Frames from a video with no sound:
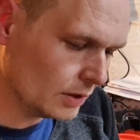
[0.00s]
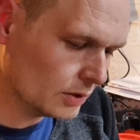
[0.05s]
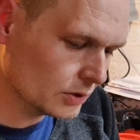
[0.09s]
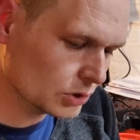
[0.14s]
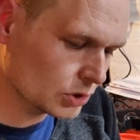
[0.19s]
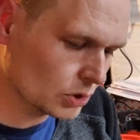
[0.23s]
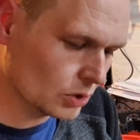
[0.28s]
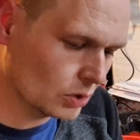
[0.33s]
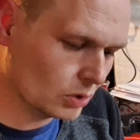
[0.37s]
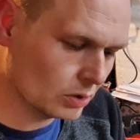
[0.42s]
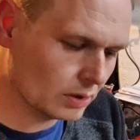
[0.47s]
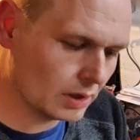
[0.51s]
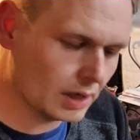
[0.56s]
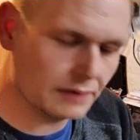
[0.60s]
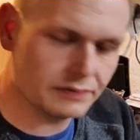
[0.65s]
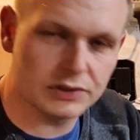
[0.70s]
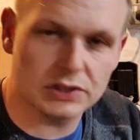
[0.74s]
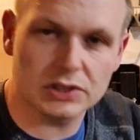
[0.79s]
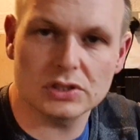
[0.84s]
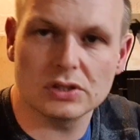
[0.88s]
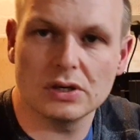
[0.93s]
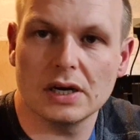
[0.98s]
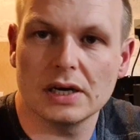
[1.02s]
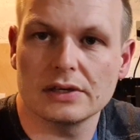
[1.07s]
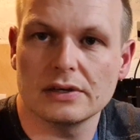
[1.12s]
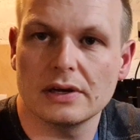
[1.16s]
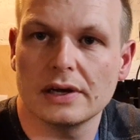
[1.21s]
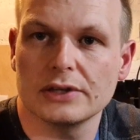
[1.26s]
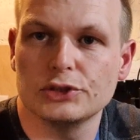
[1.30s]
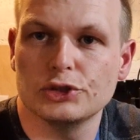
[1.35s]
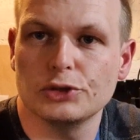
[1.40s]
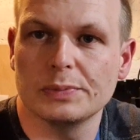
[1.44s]
So I've just
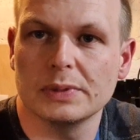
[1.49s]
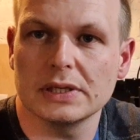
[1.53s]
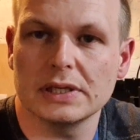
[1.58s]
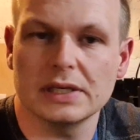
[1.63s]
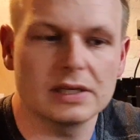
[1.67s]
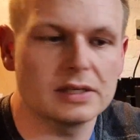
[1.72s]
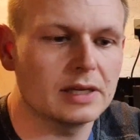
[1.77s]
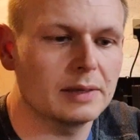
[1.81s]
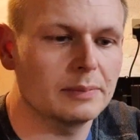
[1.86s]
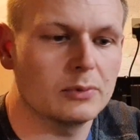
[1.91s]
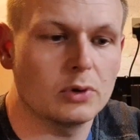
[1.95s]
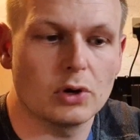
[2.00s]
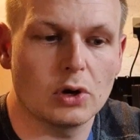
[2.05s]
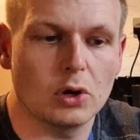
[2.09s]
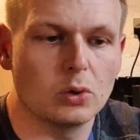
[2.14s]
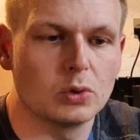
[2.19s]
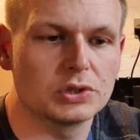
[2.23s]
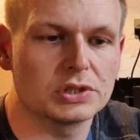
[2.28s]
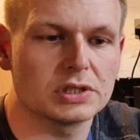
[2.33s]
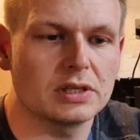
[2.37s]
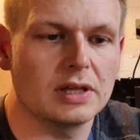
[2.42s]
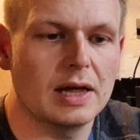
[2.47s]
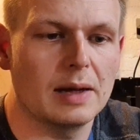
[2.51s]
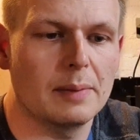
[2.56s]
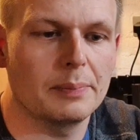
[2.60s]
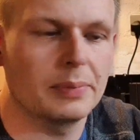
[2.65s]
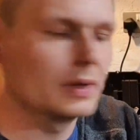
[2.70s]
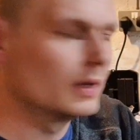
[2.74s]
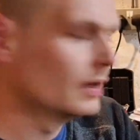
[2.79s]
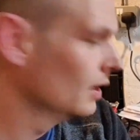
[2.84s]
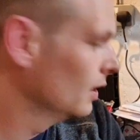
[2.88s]
got a Jubilee clip or a hose clamp.